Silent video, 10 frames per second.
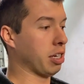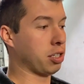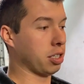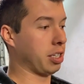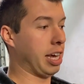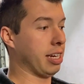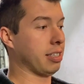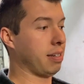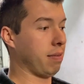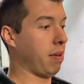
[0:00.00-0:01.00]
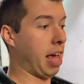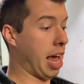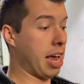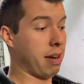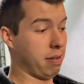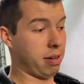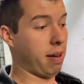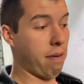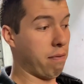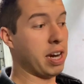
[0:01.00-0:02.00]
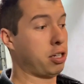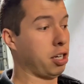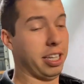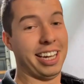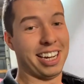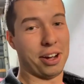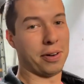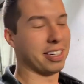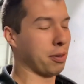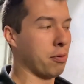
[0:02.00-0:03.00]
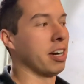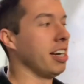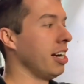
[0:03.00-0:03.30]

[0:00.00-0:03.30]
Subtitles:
It's just 8 eventually going to 1.